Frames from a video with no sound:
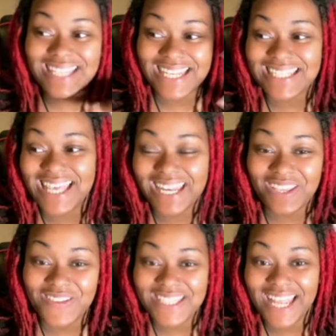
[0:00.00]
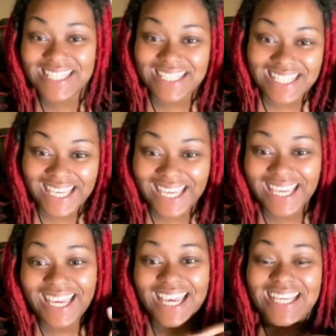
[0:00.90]
She said instead of using it as a
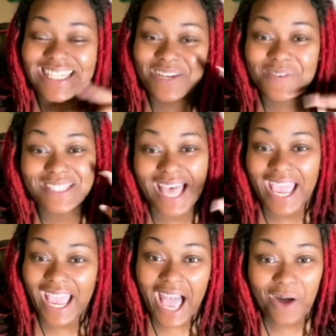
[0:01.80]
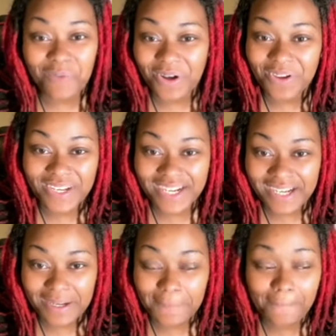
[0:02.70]
tea, she was like, I rolled
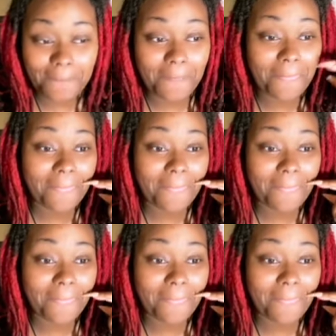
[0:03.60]
it up.